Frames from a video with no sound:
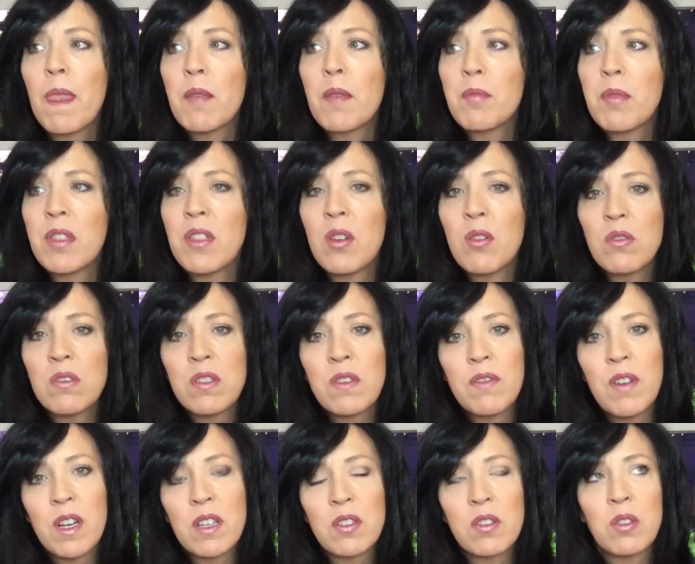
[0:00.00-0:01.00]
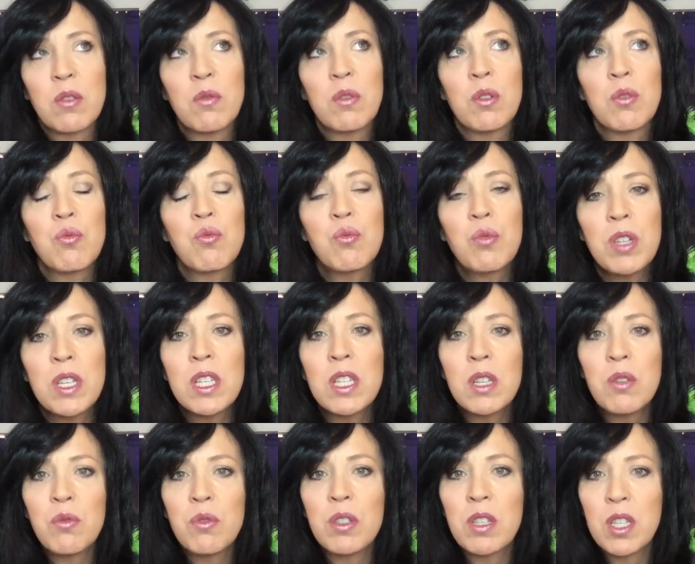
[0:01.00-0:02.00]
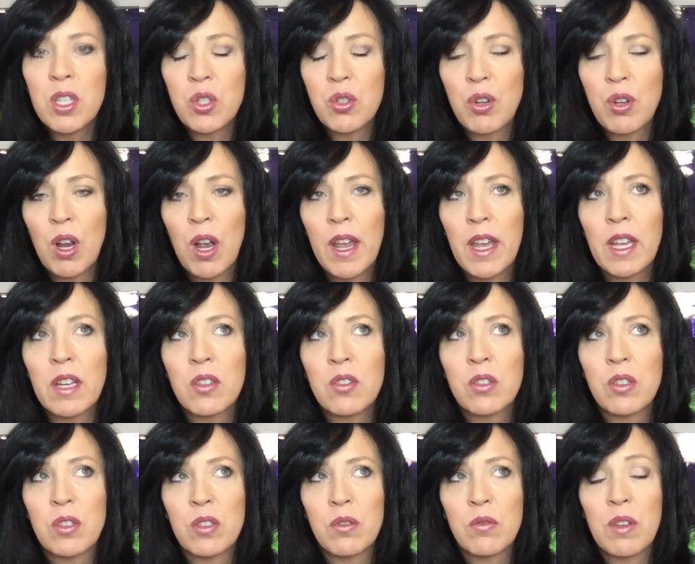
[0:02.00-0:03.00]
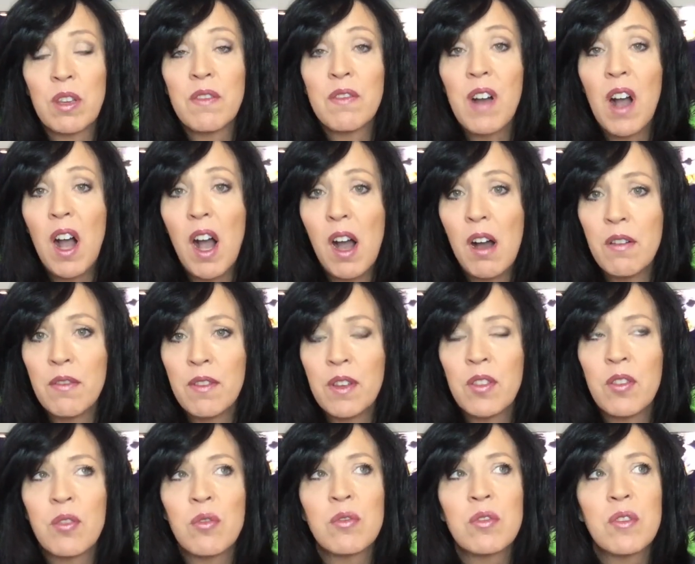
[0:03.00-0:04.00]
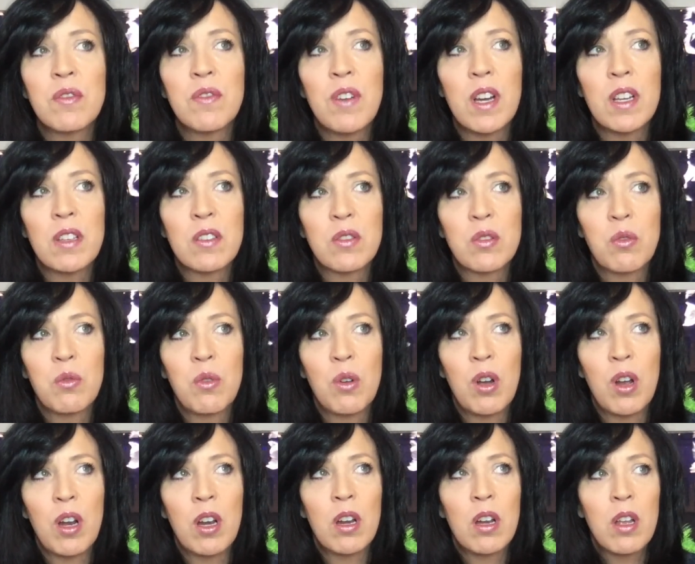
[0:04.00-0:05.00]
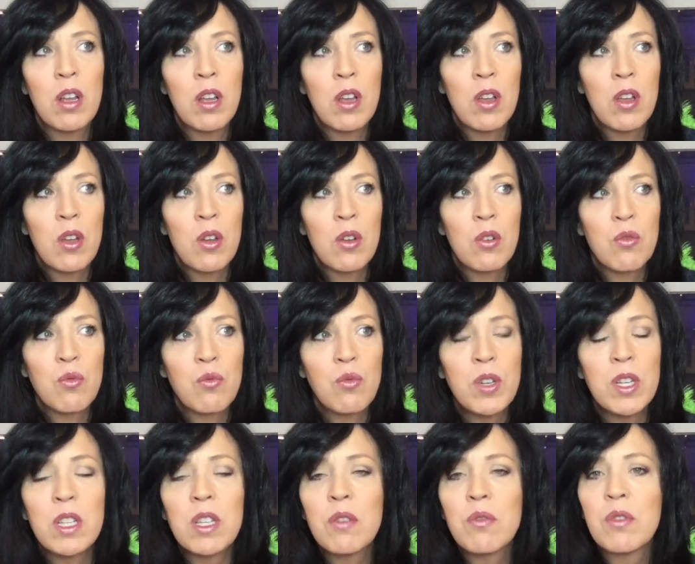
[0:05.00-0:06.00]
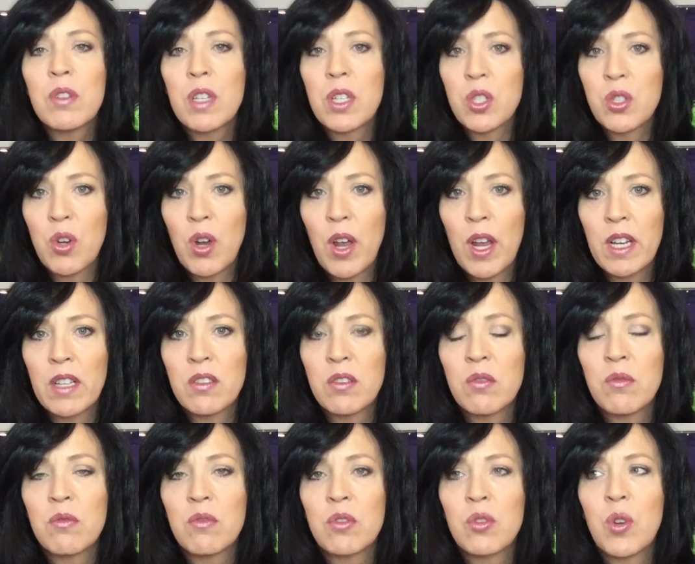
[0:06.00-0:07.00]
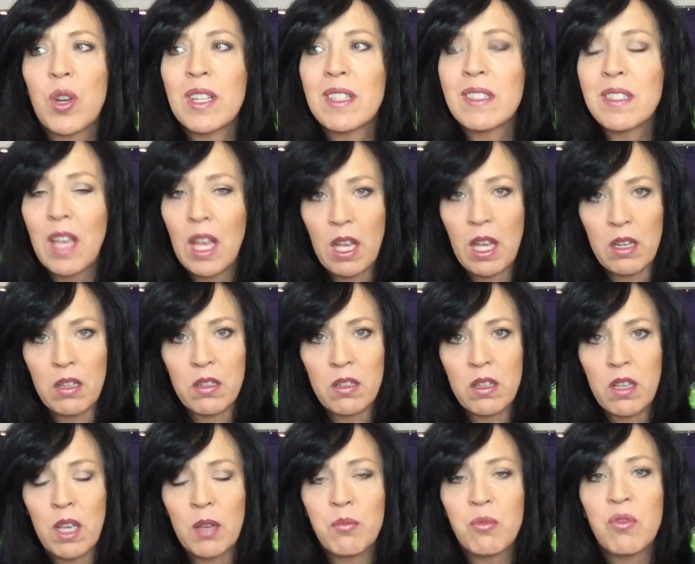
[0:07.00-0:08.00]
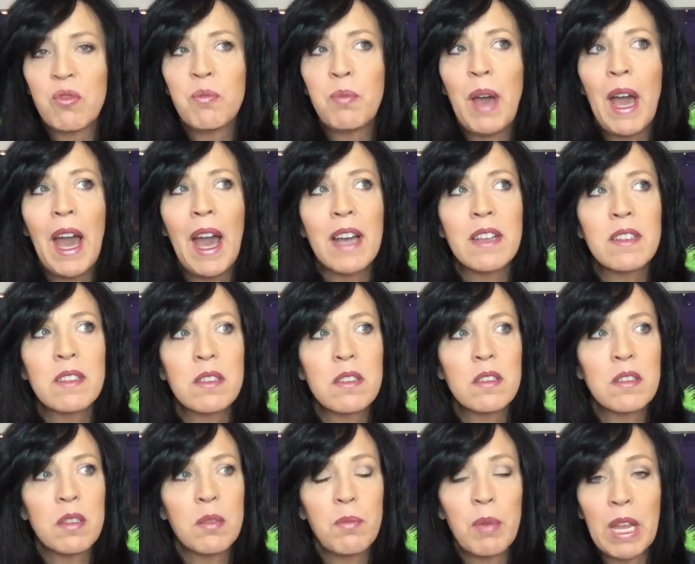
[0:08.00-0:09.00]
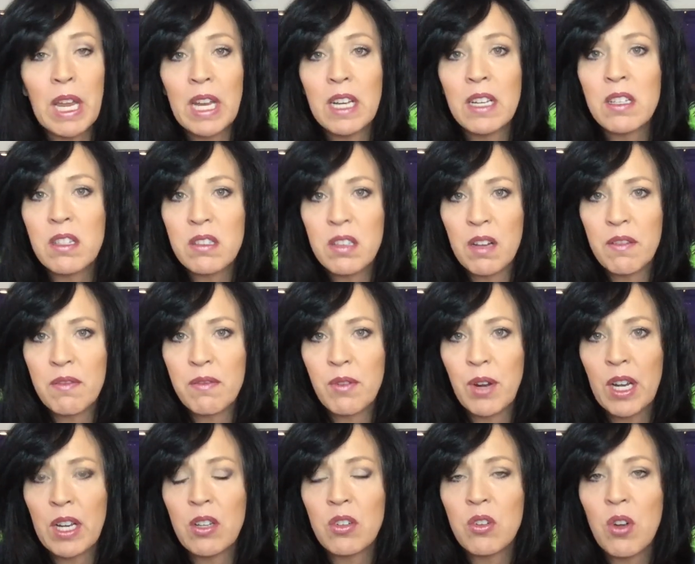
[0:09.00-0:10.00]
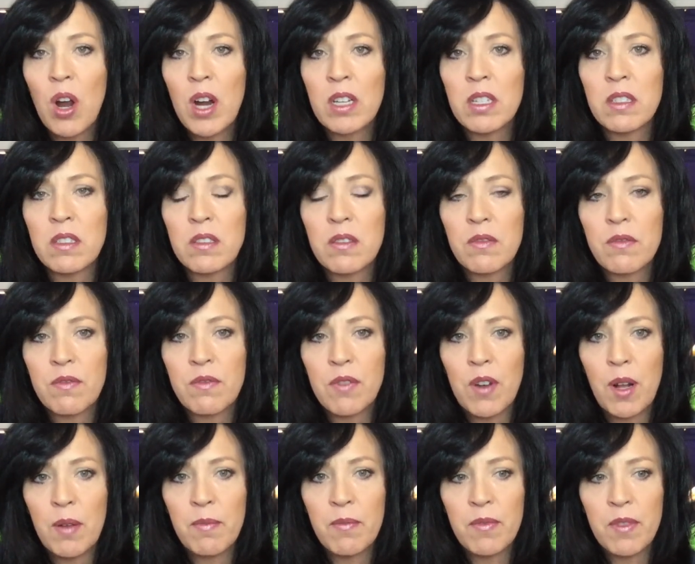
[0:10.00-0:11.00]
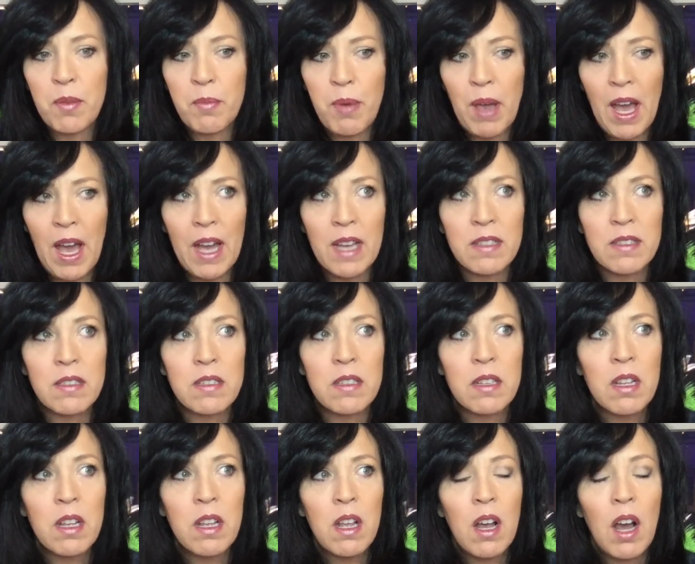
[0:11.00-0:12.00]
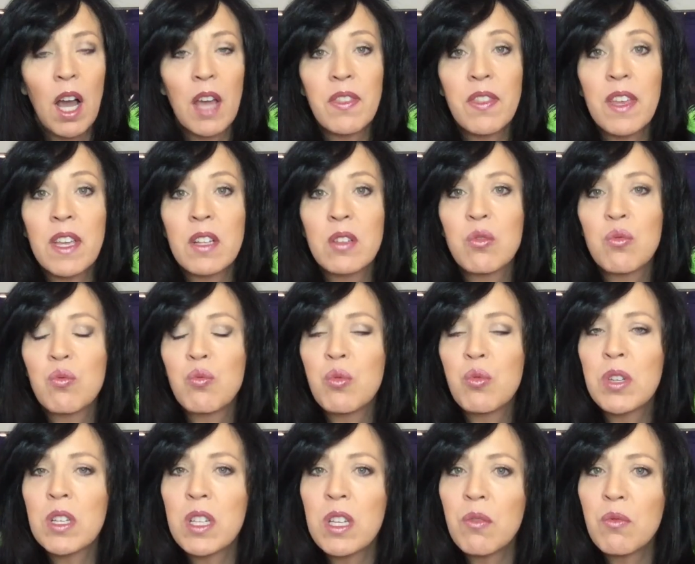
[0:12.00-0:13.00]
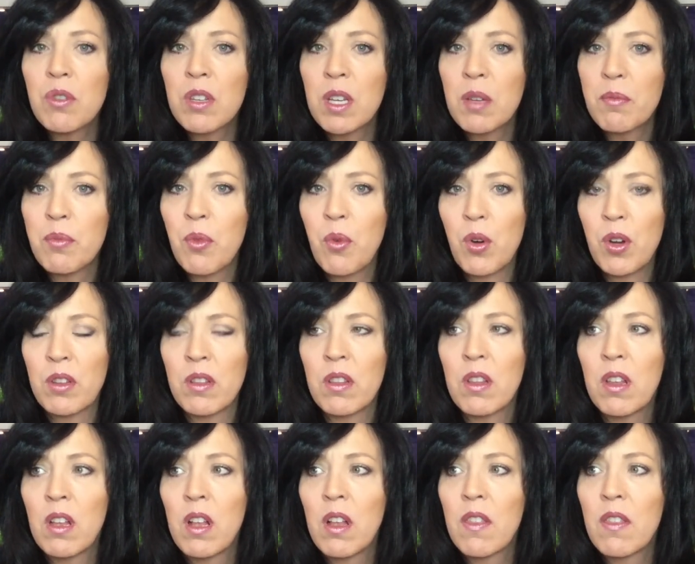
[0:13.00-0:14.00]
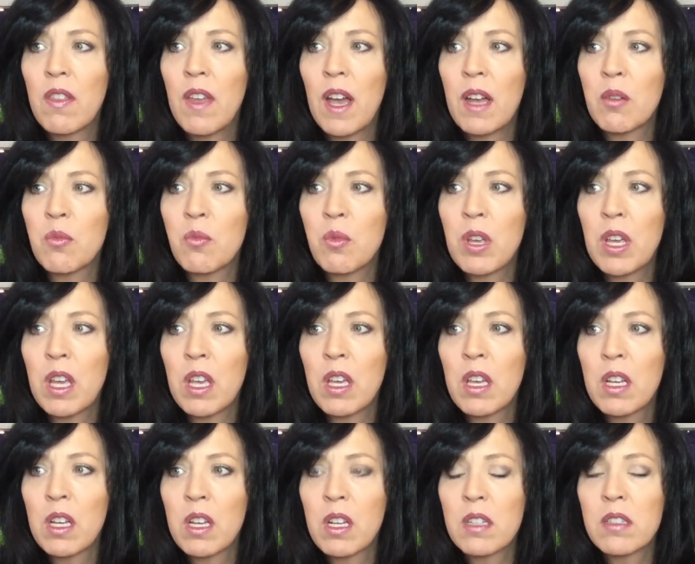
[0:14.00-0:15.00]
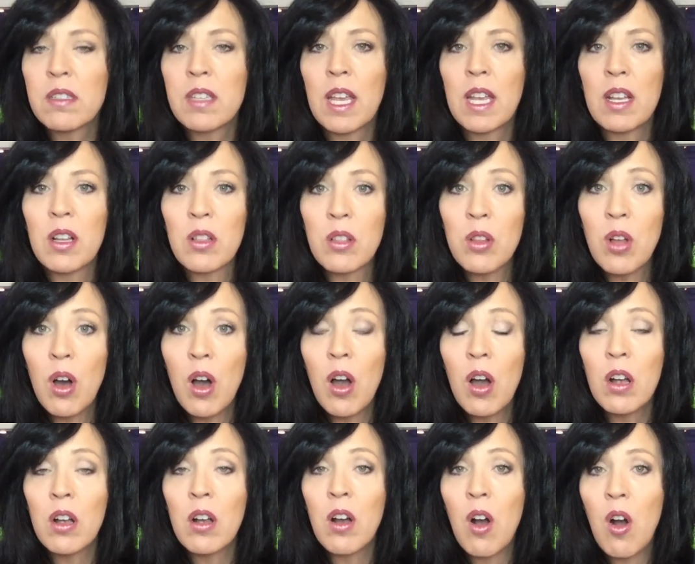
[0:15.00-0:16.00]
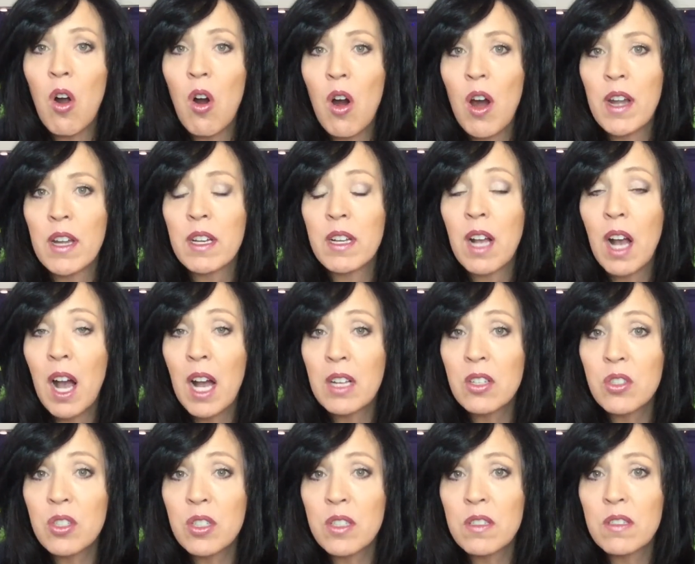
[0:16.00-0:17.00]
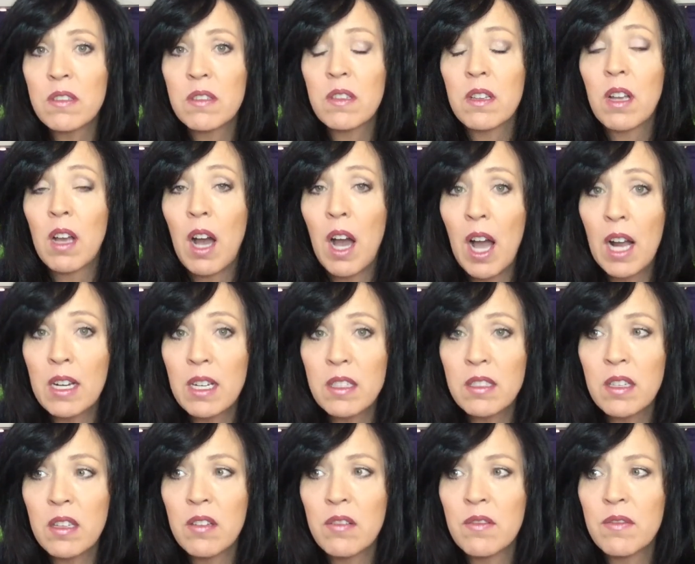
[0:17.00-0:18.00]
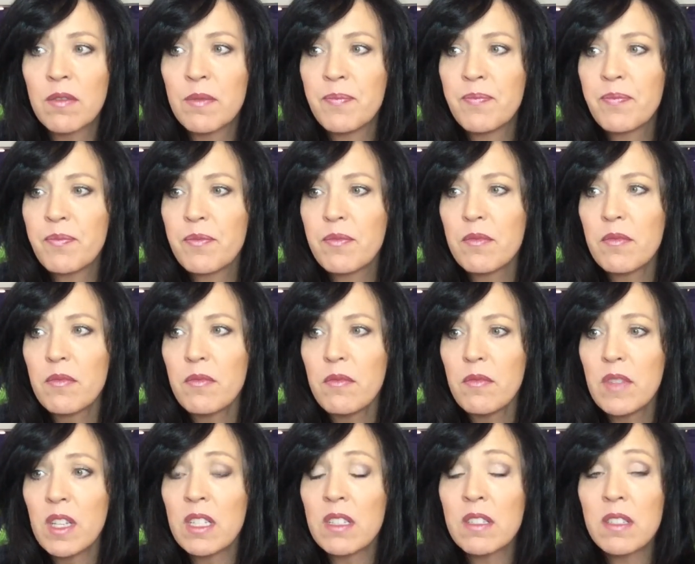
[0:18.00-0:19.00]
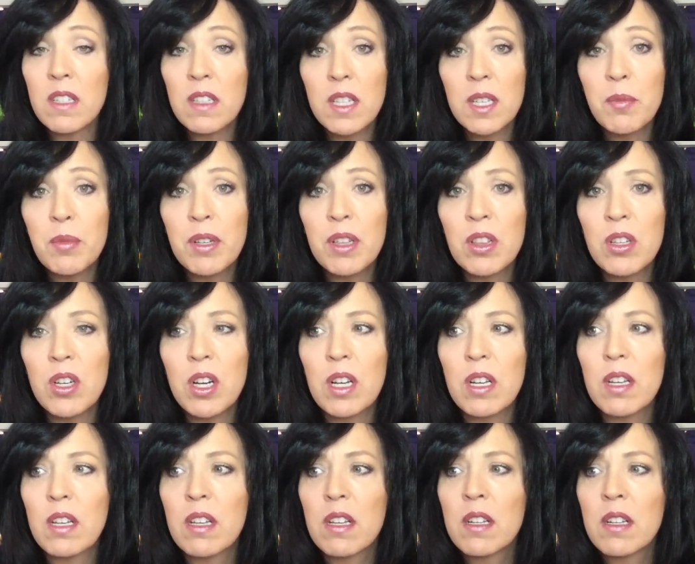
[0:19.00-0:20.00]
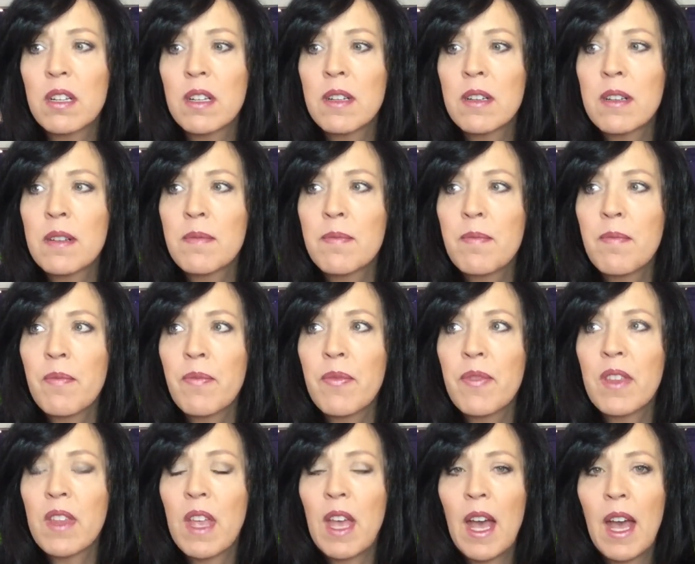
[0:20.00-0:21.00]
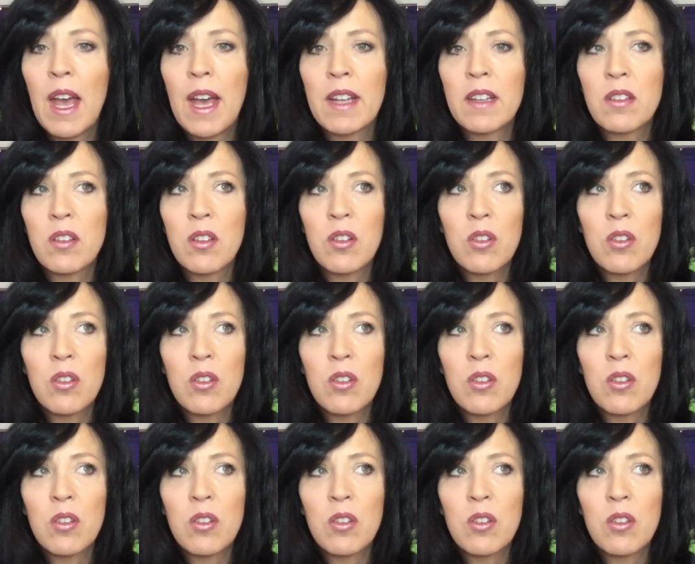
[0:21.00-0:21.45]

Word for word: But those of us who are really, really trying to evolve, and those of us who are really, really trying to transcend and move past the pain and suffering and darkness from the past, I think it's really, really important that we take a long, hard, conscious, cognitive, deliberate look at